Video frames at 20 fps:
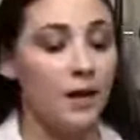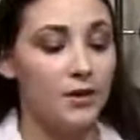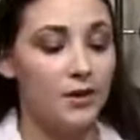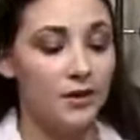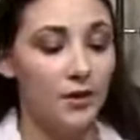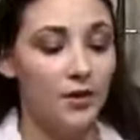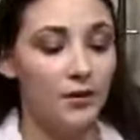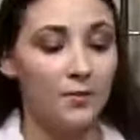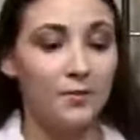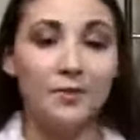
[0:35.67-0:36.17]

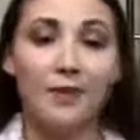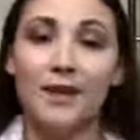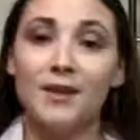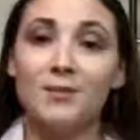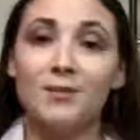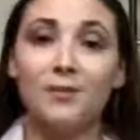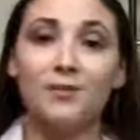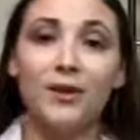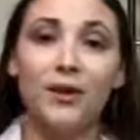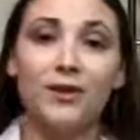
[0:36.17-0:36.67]
So
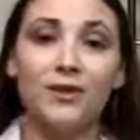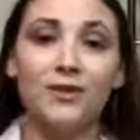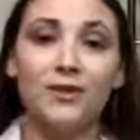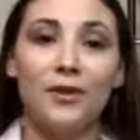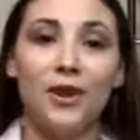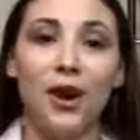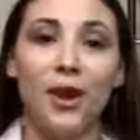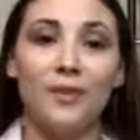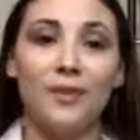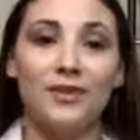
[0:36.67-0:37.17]
let's move on to the
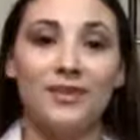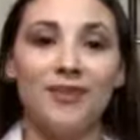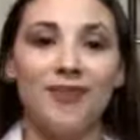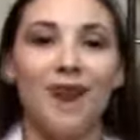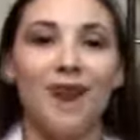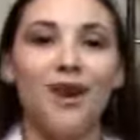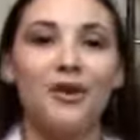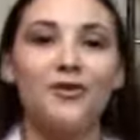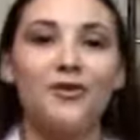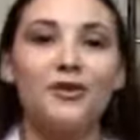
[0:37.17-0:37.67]

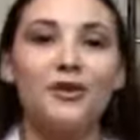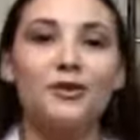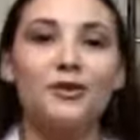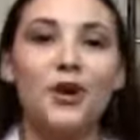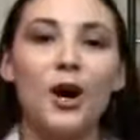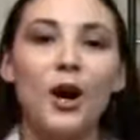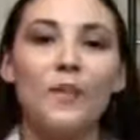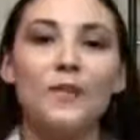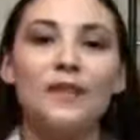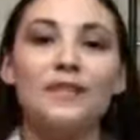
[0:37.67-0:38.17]
comments. Our first
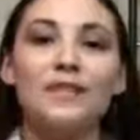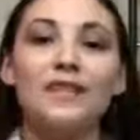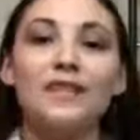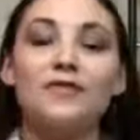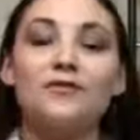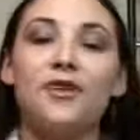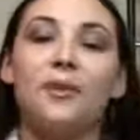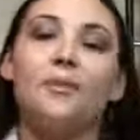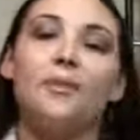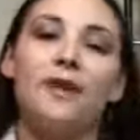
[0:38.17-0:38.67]
comment
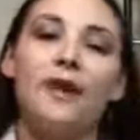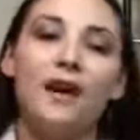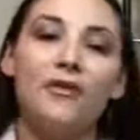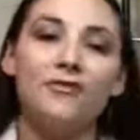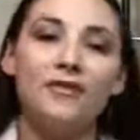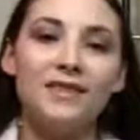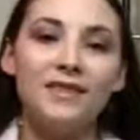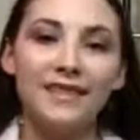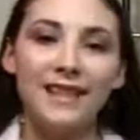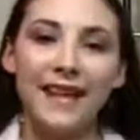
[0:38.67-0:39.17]
is from
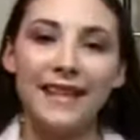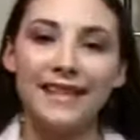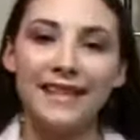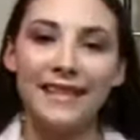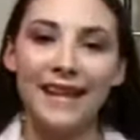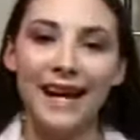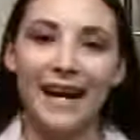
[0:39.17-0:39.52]
Nuff Said